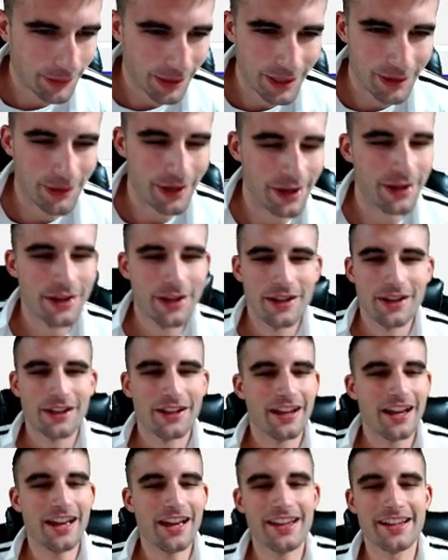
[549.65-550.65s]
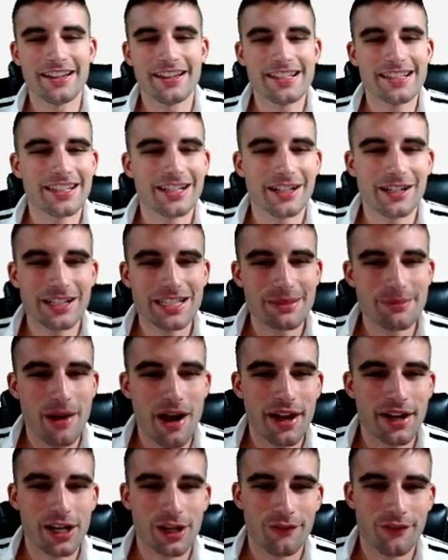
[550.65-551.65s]
But anyway, he's in a good
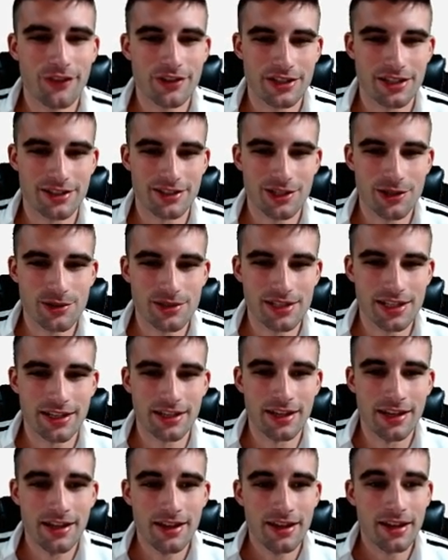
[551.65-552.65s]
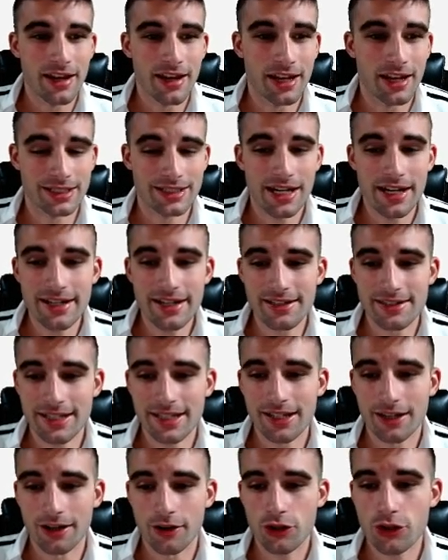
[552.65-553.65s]
spot here versus Houston. And the Titans, they
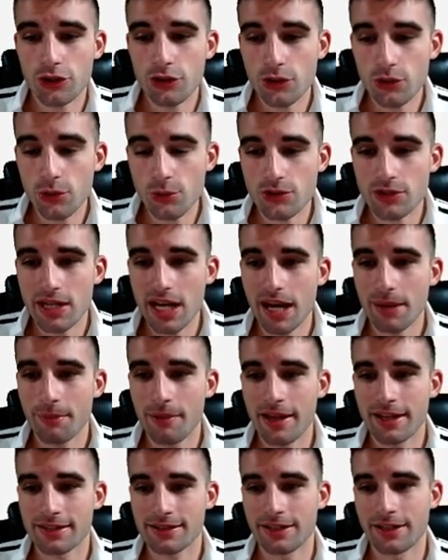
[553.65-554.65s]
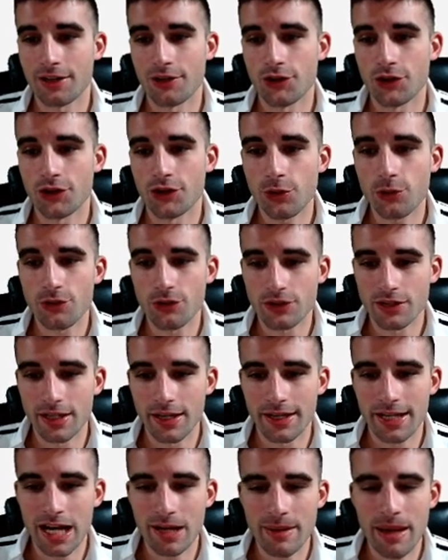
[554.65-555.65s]
had a huge game last night on
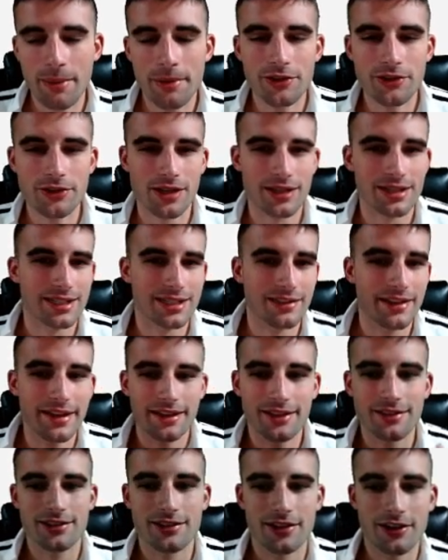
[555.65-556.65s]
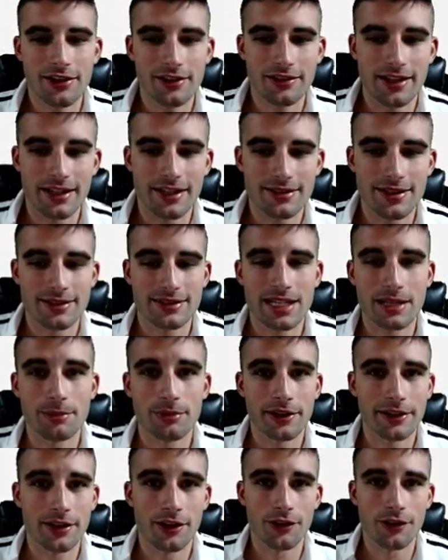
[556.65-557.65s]
Tuesday. Now, maybe there's a slight concern that since they
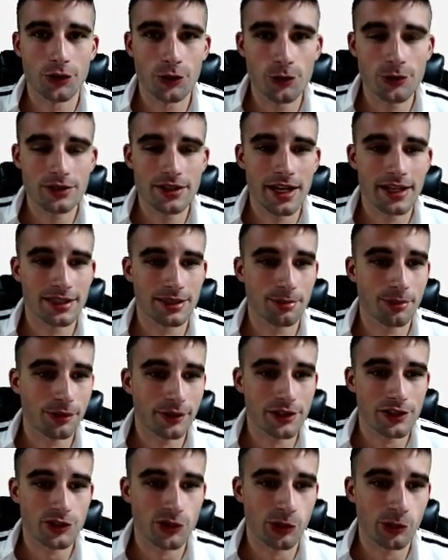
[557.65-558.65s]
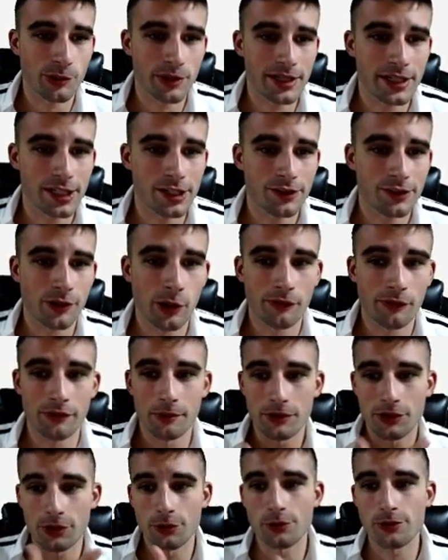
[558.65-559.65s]
played on Tuesday, it's a pretty short week here going
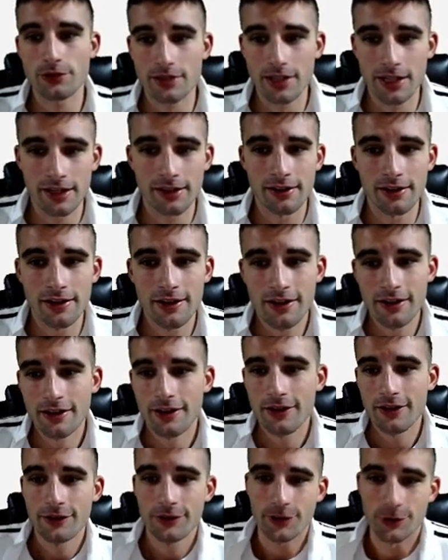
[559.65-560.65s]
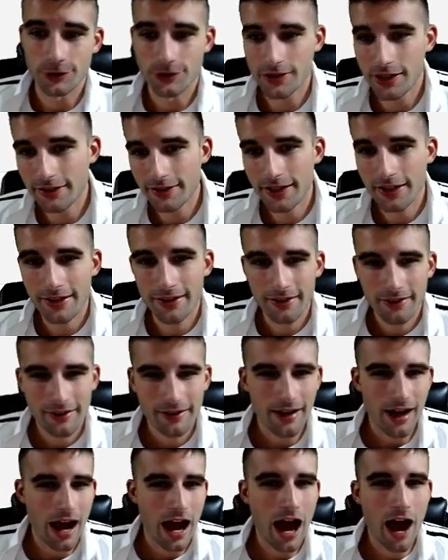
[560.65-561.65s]
from Tuesday to Sunday.
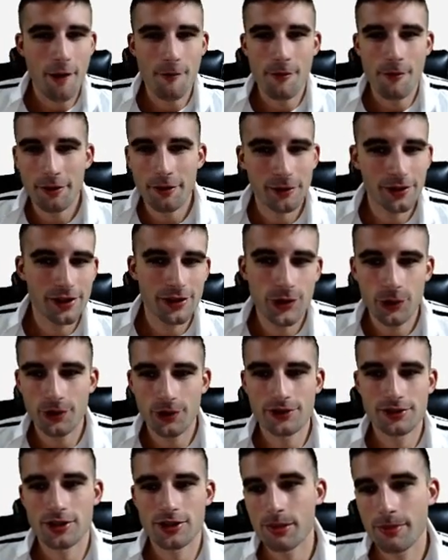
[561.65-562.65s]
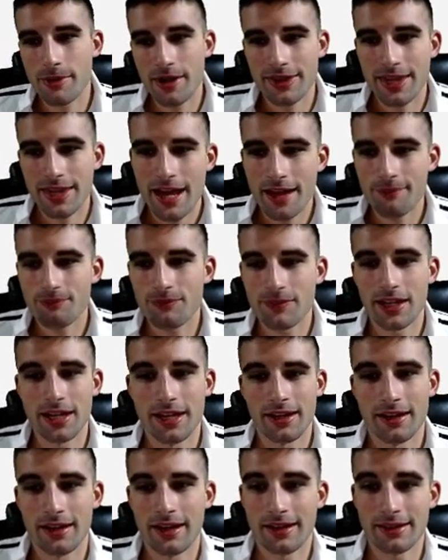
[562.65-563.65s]
I'm not really too concerned about that,
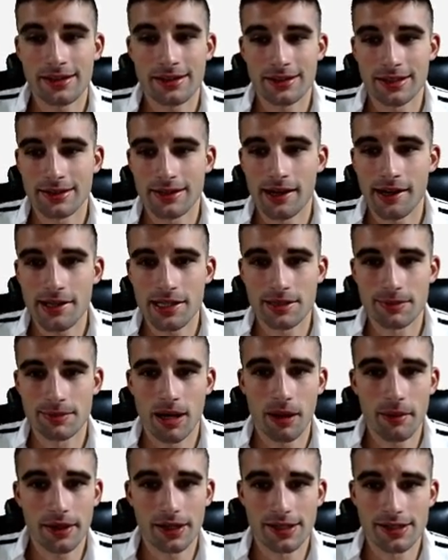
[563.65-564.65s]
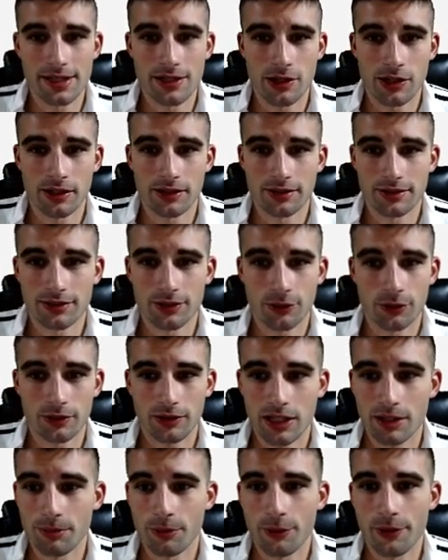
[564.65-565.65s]
and I think the Titans probably continue to score a
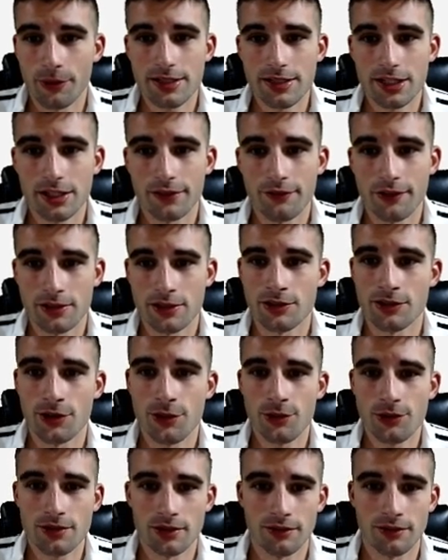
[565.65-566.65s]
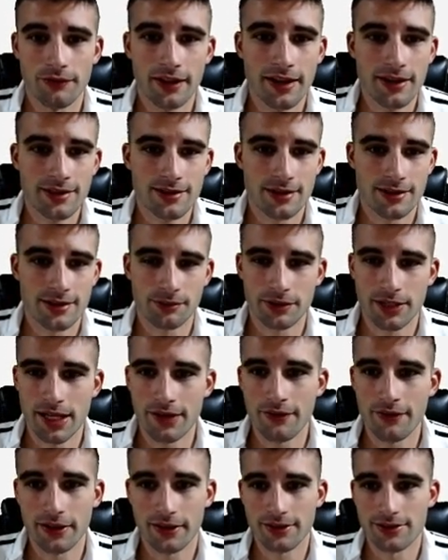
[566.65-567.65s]
lot of points here versus Houston, and Vegas doesn't really
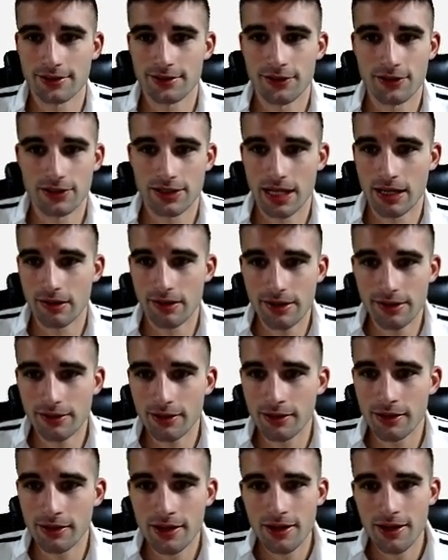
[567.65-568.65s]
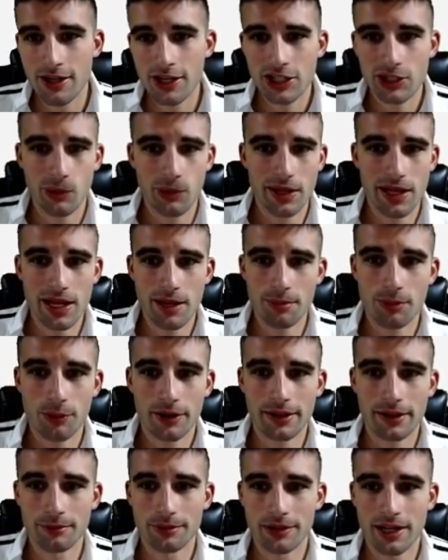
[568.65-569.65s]
have any concerns there either.
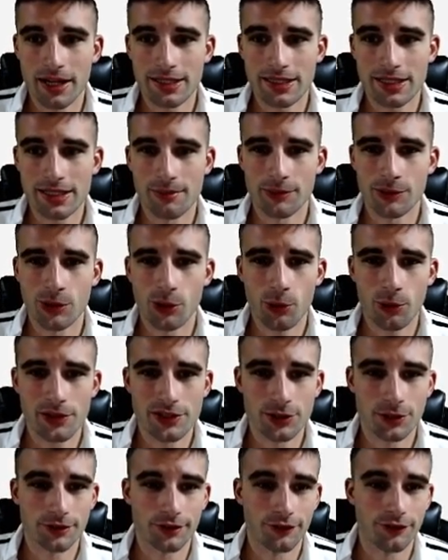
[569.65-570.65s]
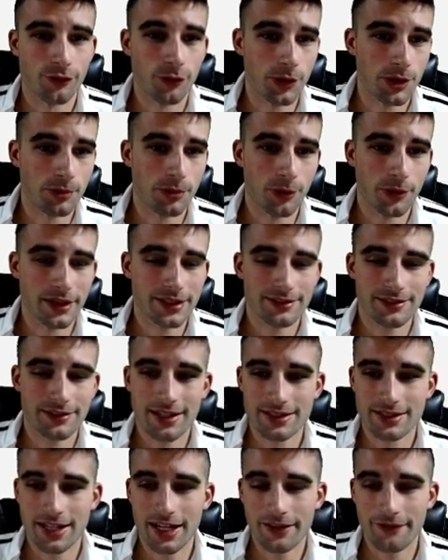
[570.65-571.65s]
28-point implied team total. They scored over 40 points
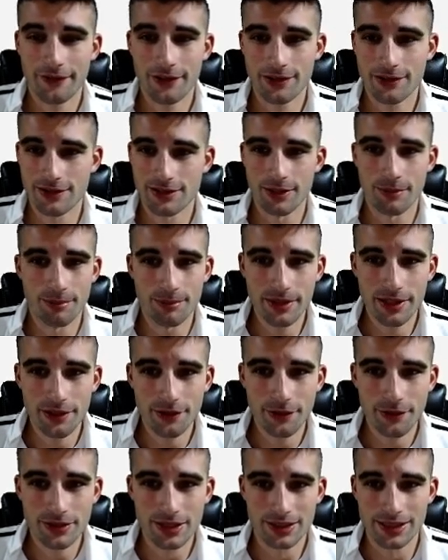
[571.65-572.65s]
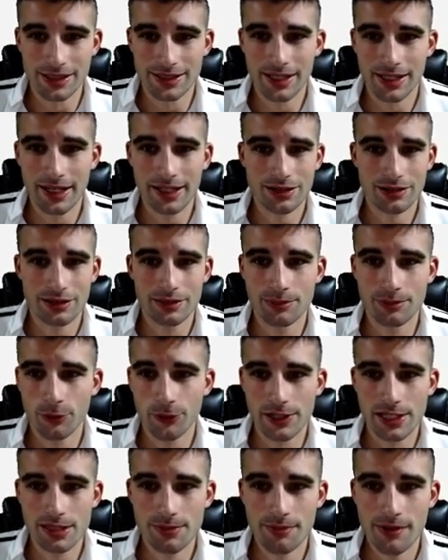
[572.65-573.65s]
last night versus the Bills. It's a tight
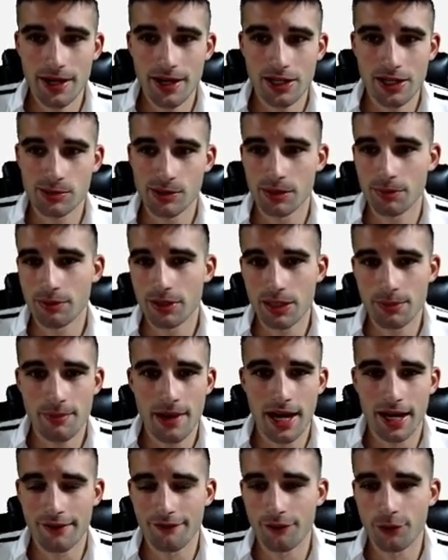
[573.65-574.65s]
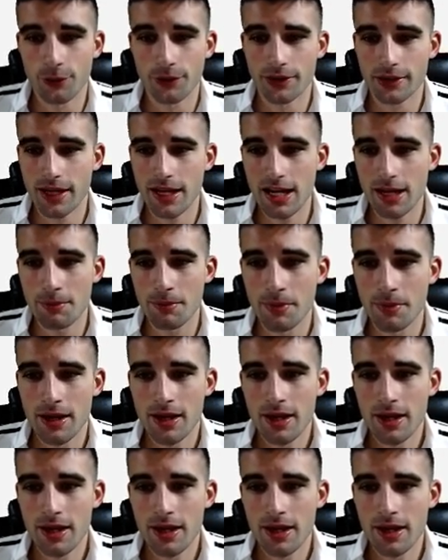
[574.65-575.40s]
3-point spread. Should be a pretty back-and-forth game.